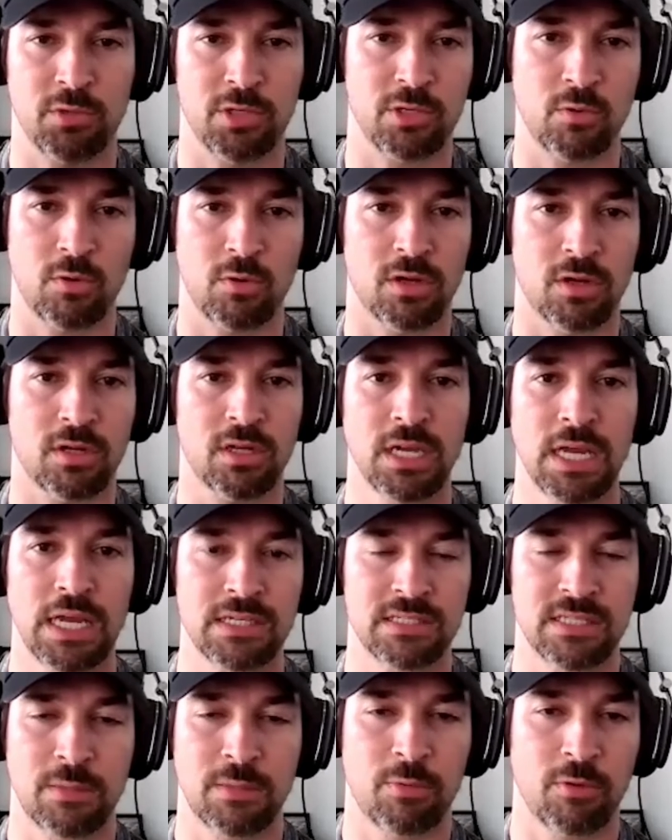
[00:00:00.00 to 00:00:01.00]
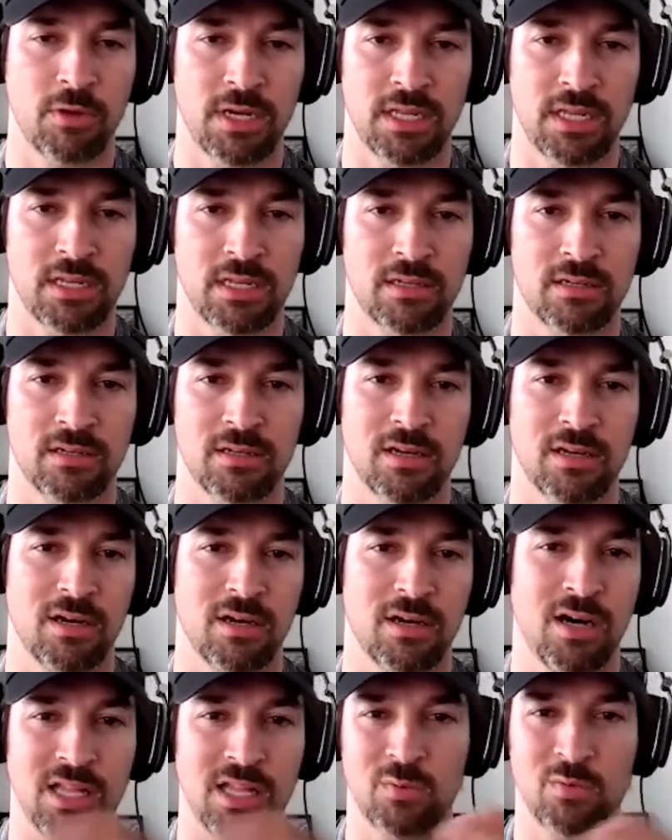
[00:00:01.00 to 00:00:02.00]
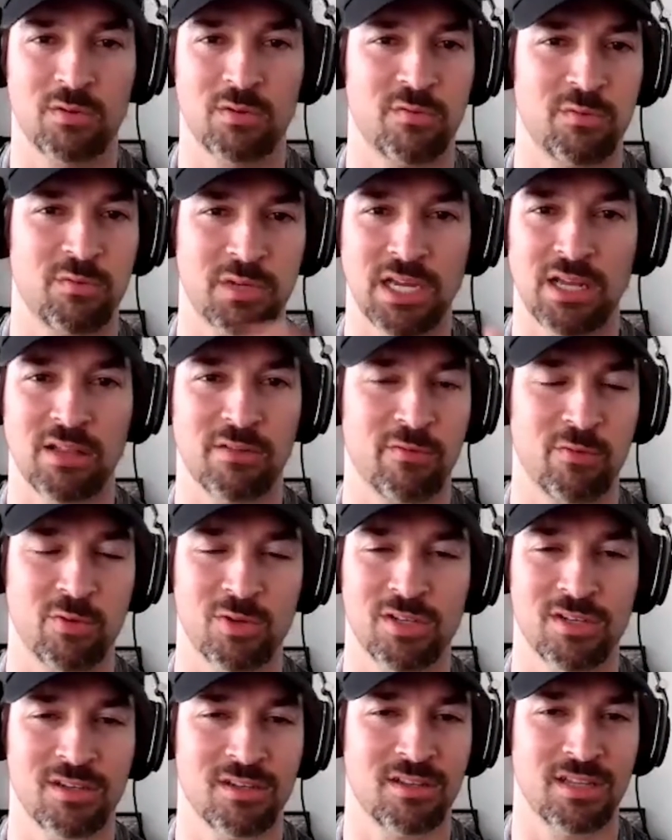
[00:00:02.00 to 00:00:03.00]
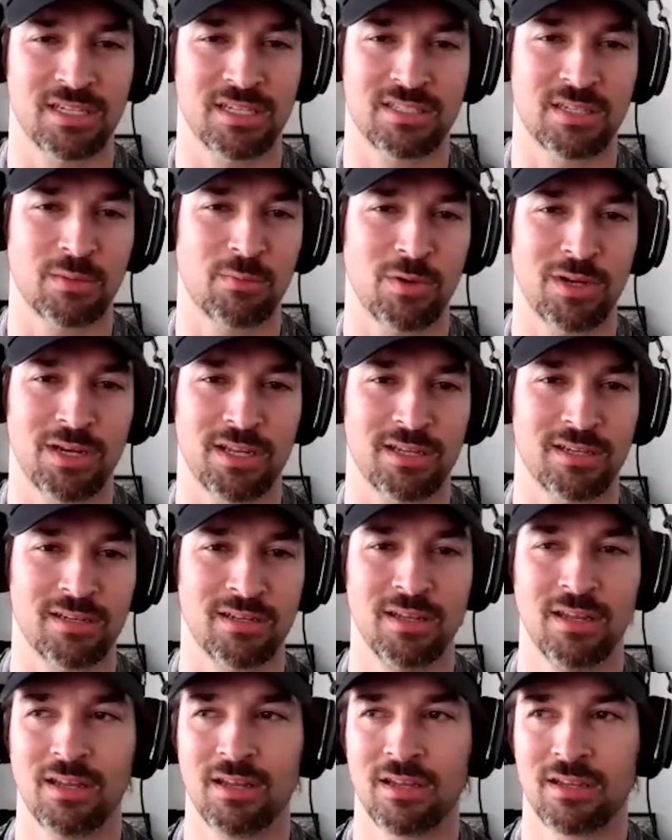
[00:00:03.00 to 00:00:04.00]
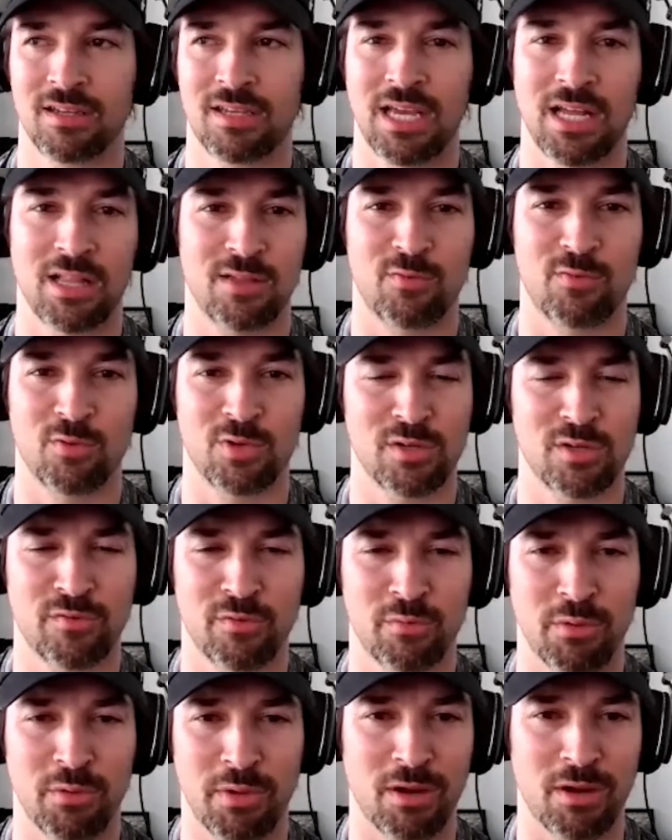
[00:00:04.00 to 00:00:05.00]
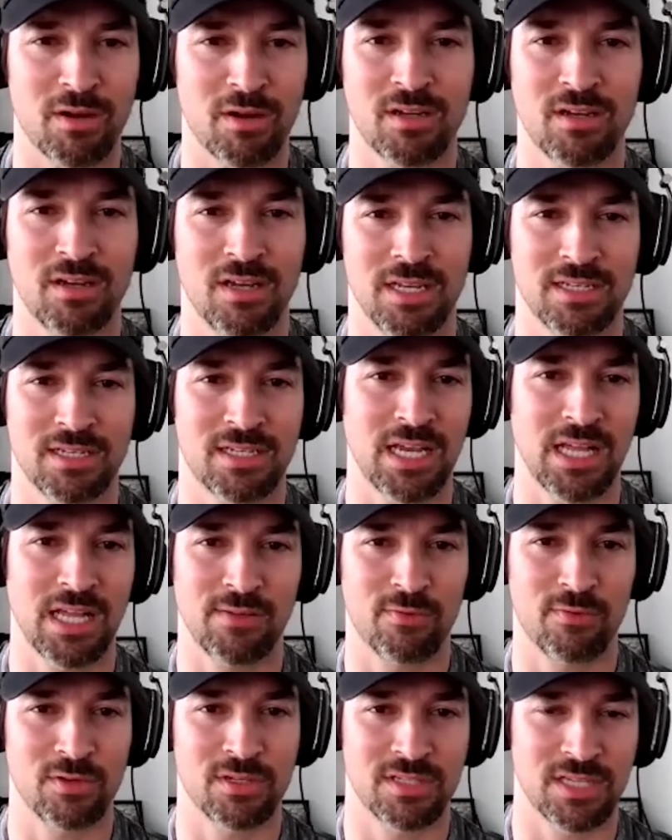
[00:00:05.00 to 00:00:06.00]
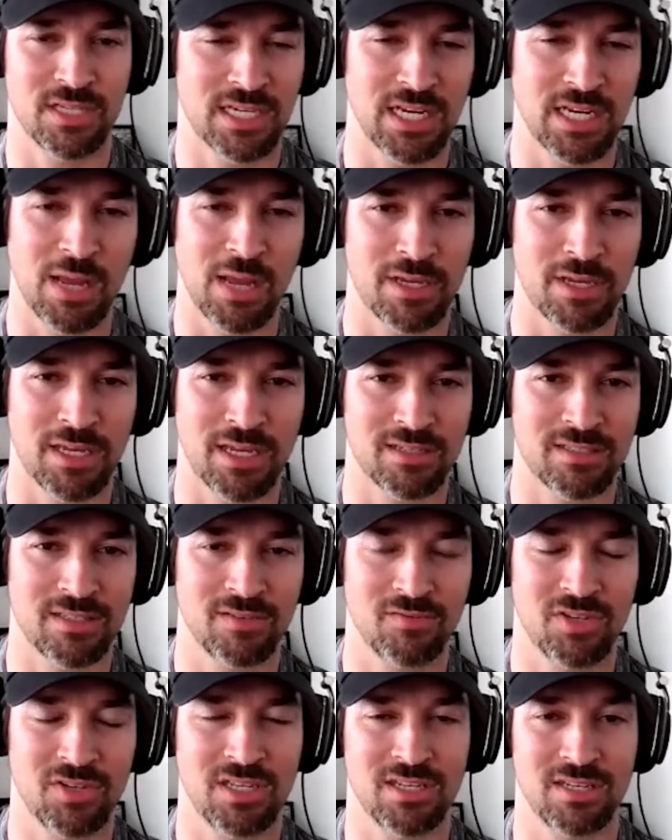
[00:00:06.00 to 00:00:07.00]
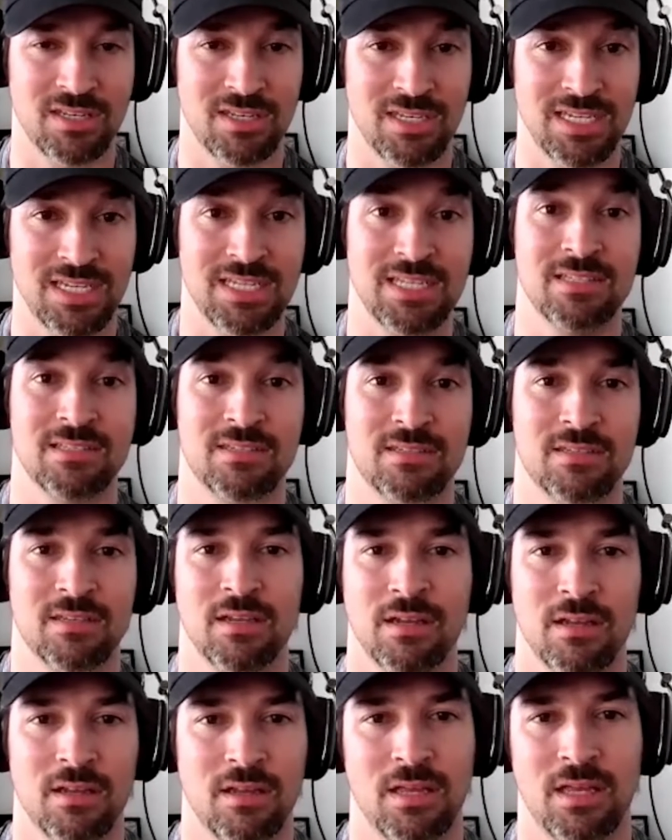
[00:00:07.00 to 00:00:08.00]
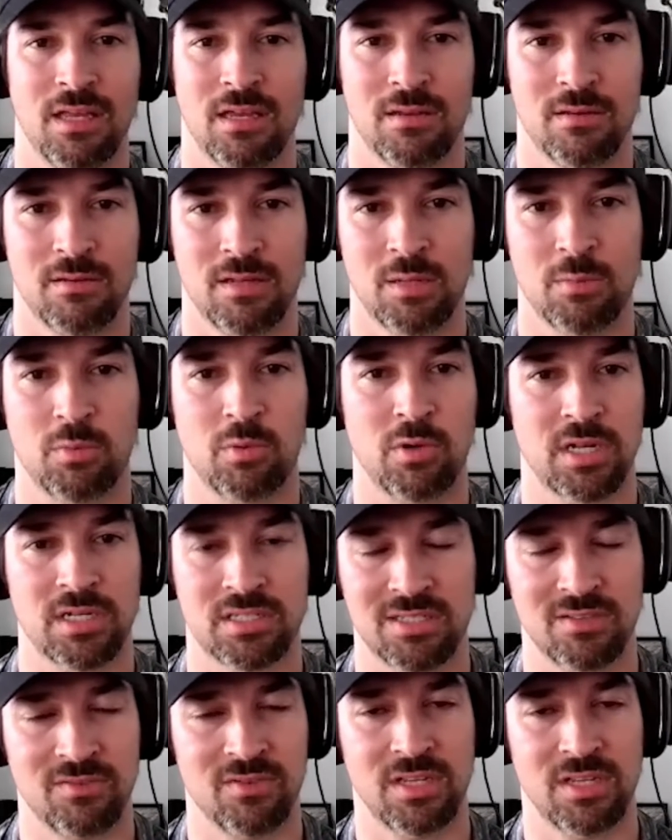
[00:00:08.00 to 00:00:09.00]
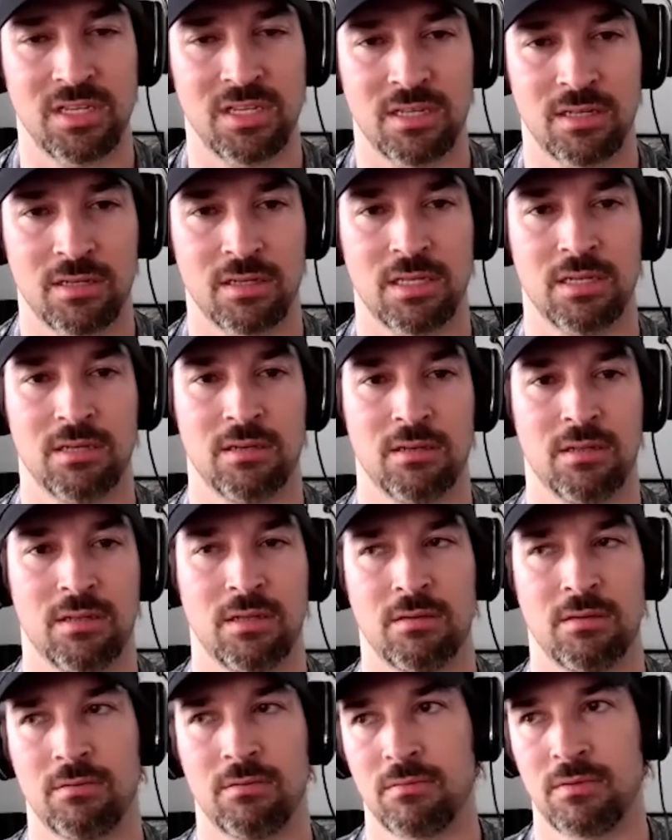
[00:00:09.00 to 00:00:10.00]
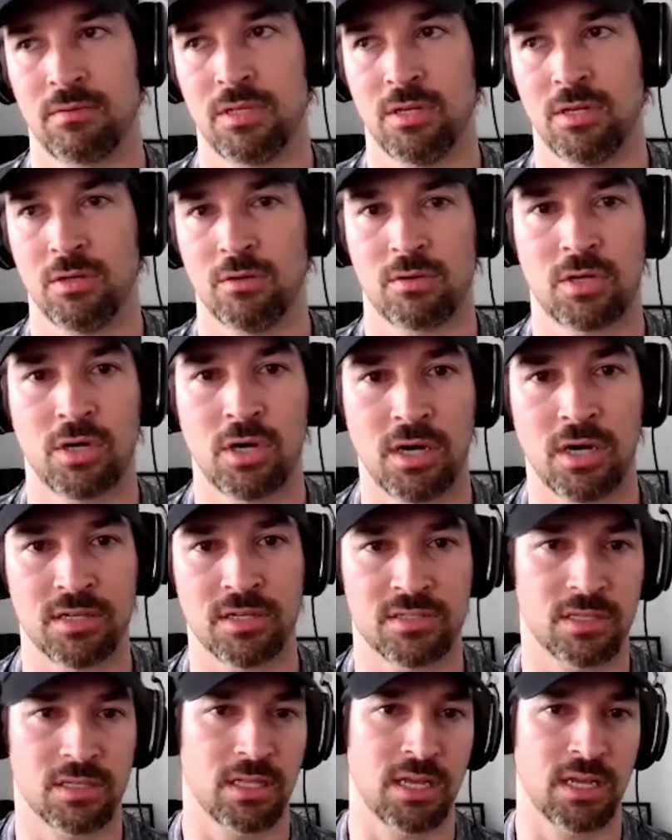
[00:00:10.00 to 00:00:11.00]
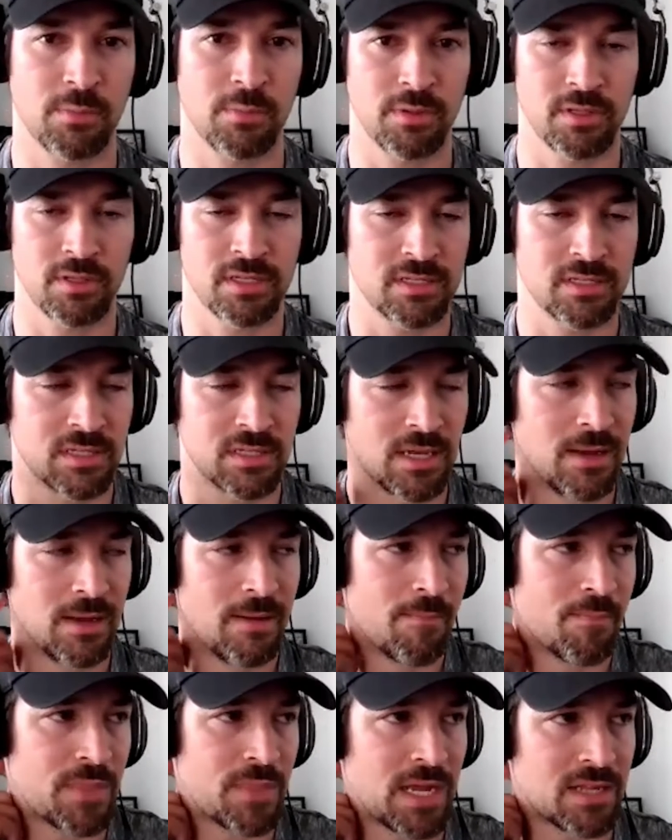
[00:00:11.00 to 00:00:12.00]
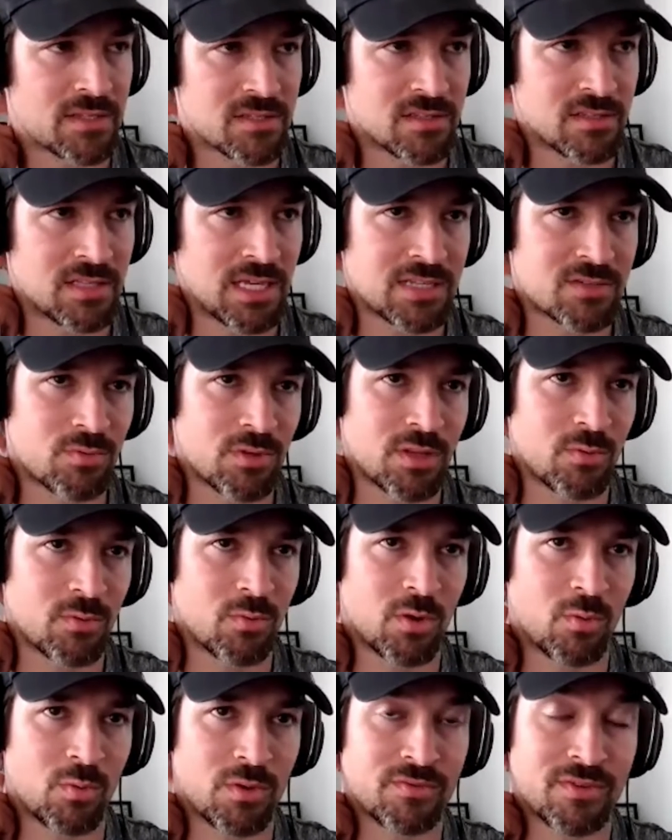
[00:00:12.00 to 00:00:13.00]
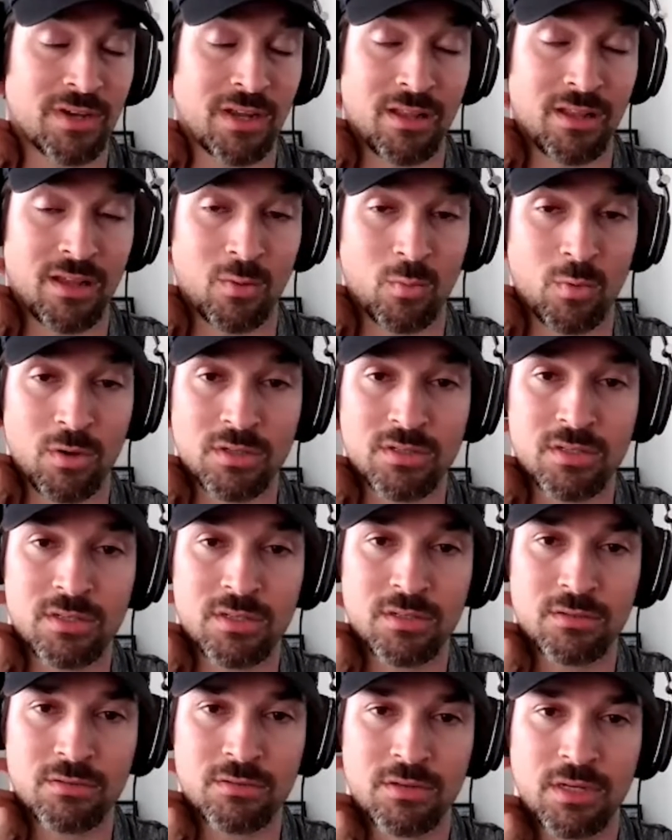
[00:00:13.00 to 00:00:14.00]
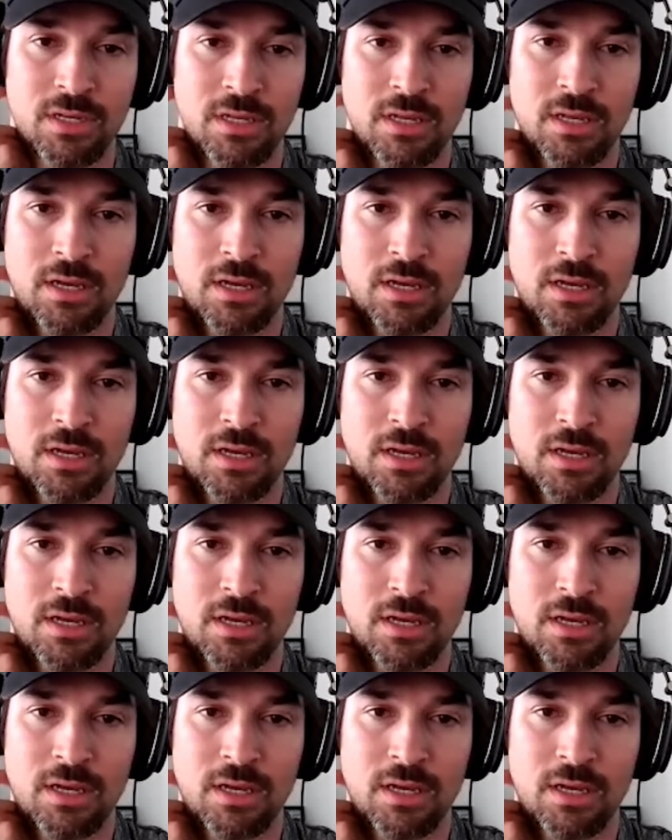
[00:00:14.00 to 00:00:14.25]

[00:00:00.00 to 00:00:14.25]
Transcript: New York, separating Hollywood from California, like separating California from America and California's economic activity and needs and productivity and you know, costs and liabilities. That's really where we've got a lot of work to do.